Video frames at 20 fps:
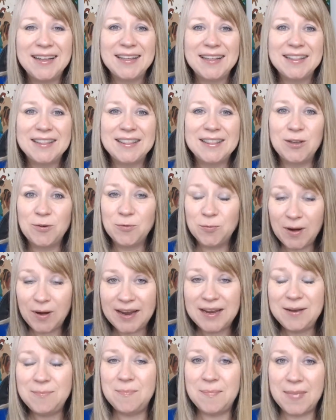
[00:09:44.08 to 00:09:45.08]
the
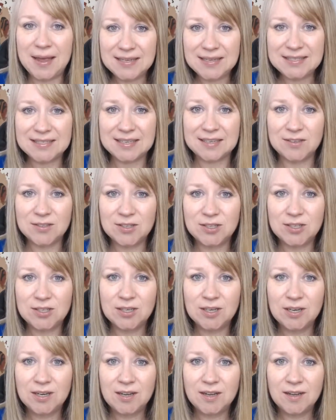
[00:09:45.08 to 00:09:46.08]
right message.
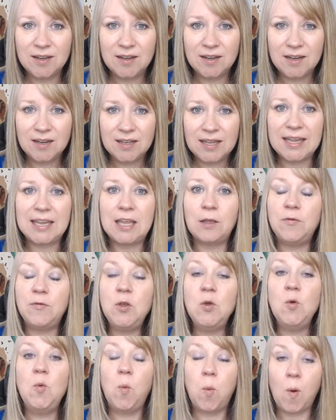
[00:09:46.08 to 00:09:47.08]
Like, if
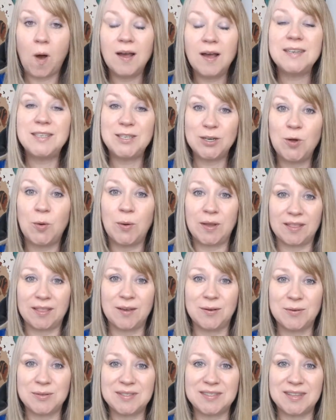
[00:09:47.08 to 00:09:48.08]
you want to quit
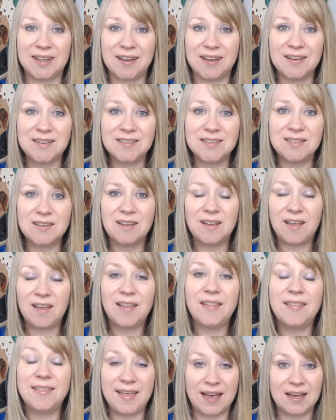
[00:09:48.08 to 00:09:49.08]
those things,
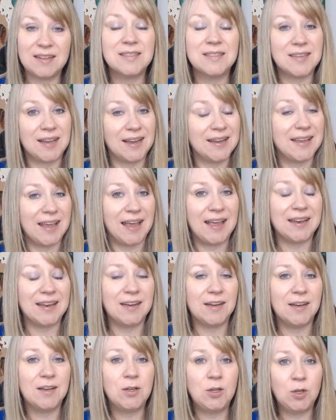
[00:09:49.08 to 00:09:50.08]
that's,
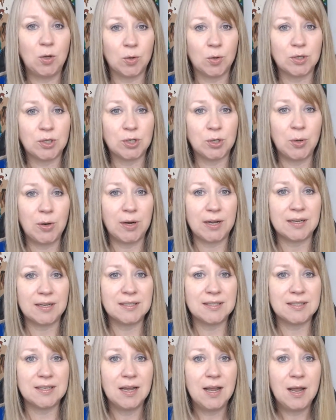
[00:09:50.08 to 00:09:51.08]
again, your
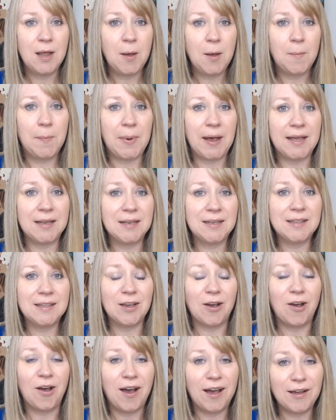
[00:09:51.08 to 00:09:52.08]
choice. But the
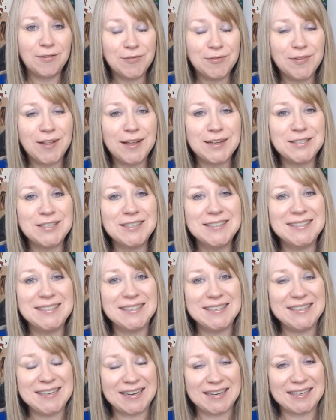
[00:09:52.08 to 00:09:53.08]
hot flashes
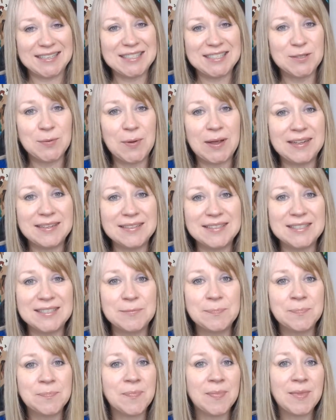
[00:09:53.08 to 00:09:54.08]
and night sweats,
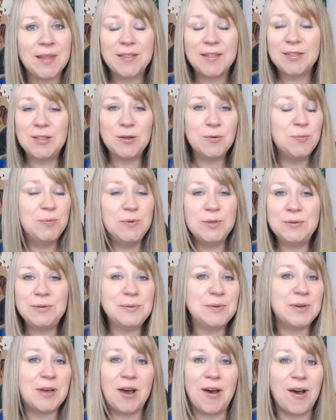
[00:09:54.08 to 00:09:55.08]
the
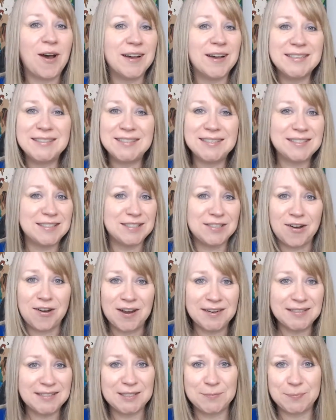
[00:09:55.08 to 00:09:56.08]
root cause is
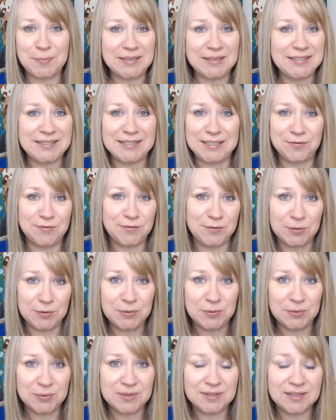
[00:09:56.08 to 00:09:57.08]
not spicy
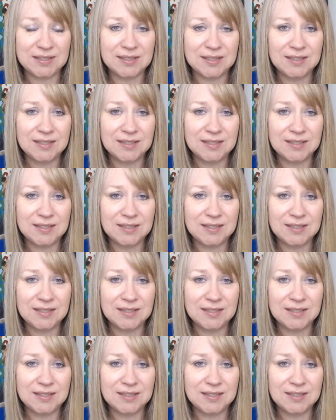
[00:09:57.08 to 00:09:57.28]
foods.